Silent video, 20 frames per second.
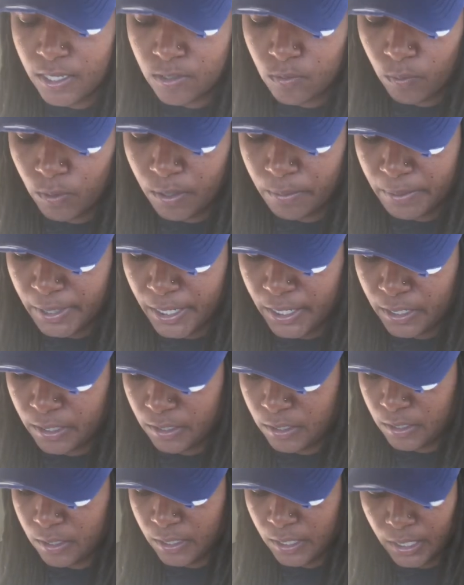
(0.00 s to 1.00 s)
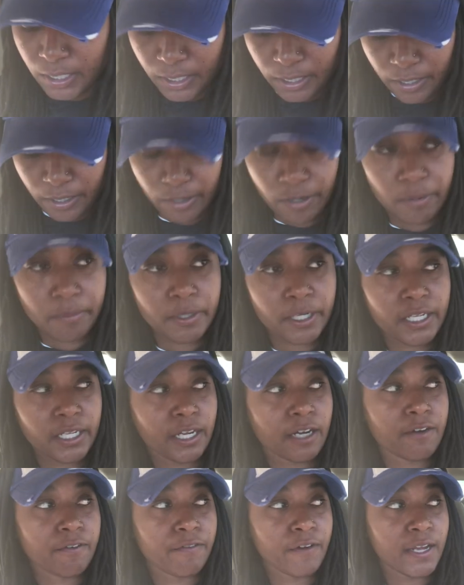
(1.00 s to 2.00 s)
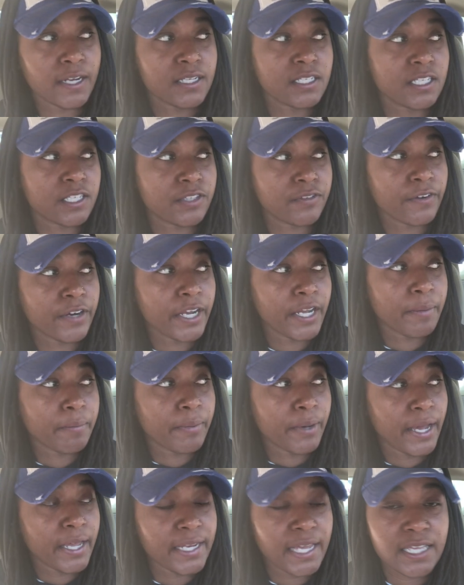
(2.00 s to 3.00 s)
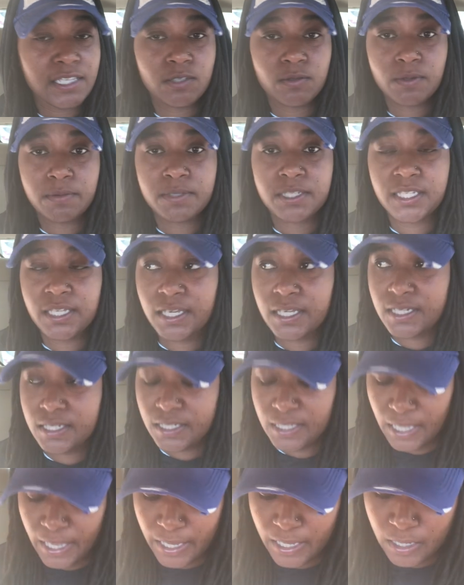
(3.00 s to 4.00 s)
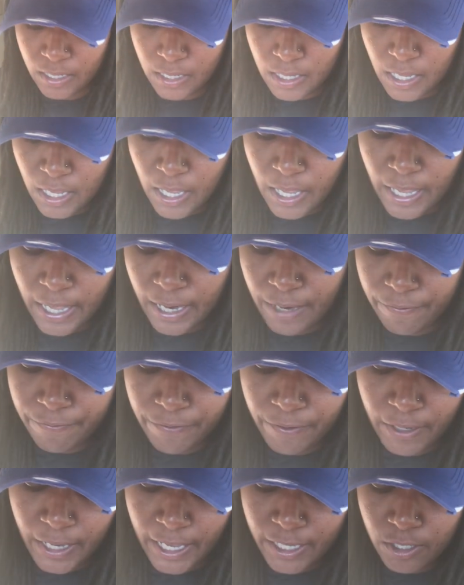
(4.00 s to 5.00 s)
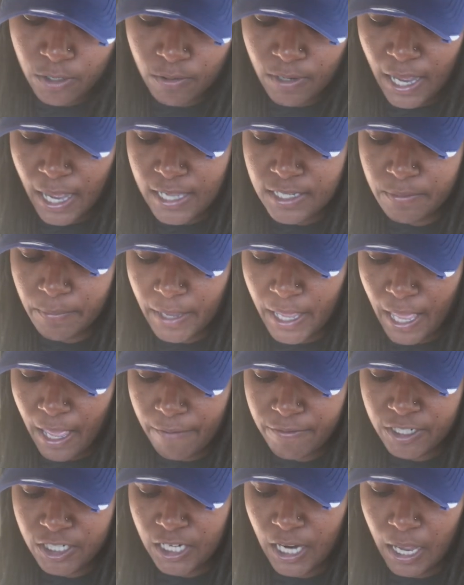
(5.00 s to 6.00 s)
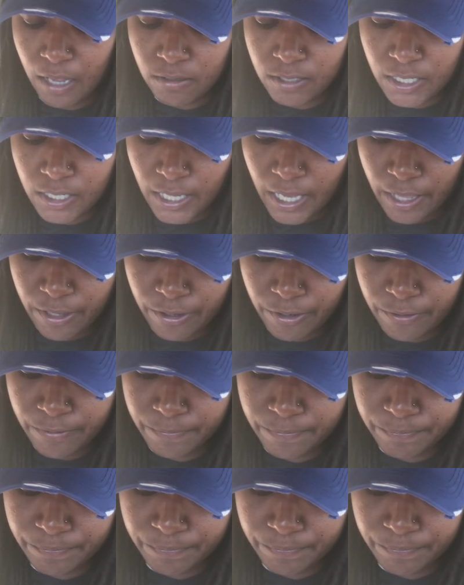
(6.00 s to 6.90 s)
Is what I'm getting here. I'm going to clarify this 3, but that's what I'm seeing. It's like, and I feel like you guys may have a child together.